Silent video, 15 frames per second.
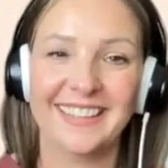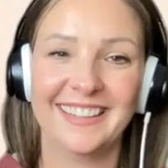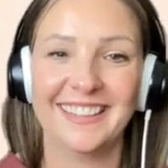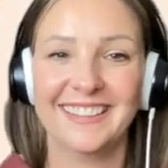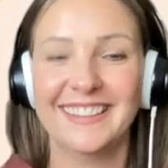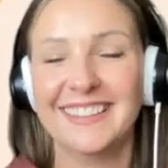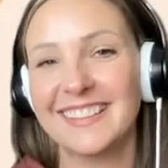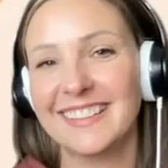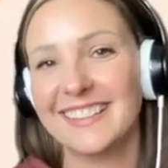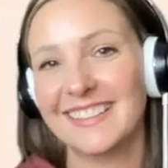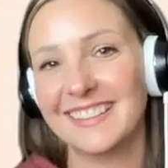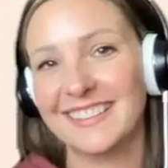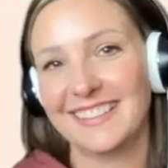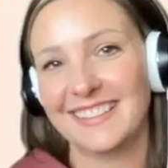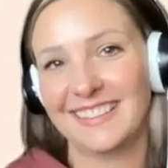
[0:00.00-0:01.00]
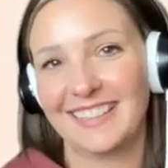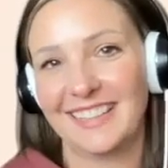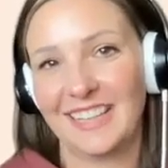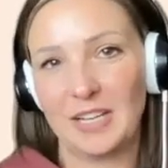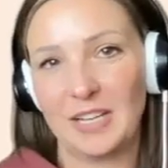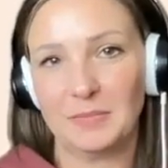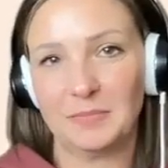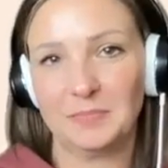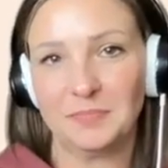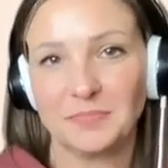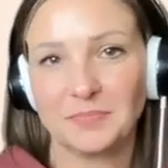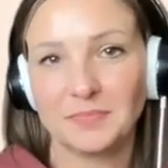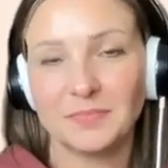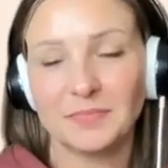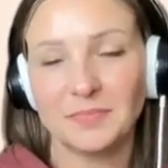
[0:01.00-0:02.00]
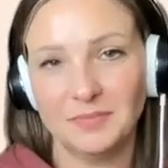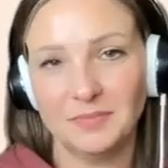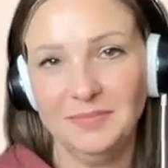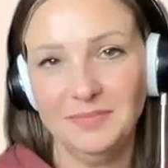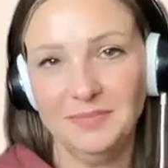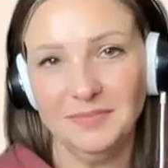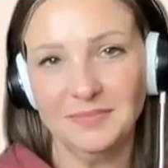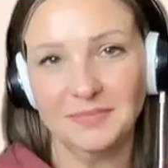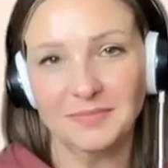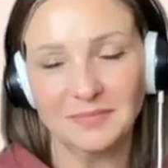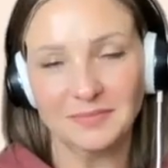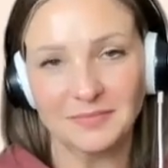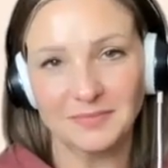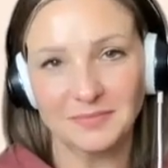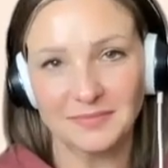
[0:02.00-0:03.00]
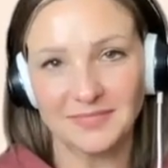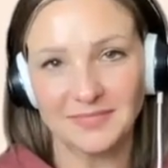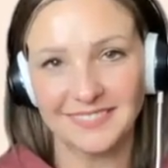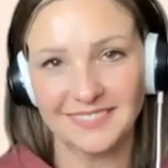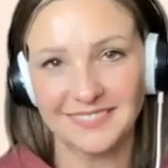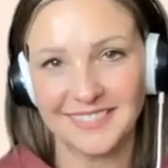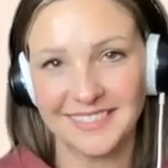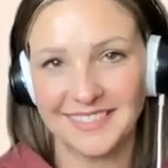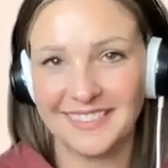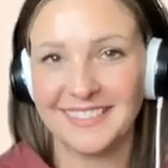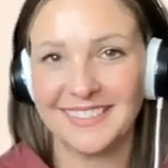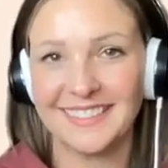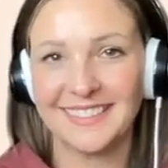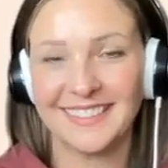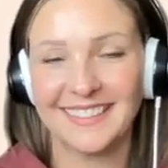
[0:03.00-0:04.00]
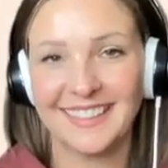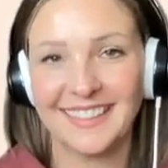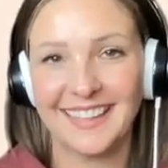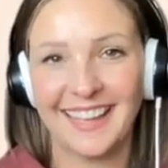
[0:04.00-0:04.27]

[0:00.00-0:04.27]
(not speaking)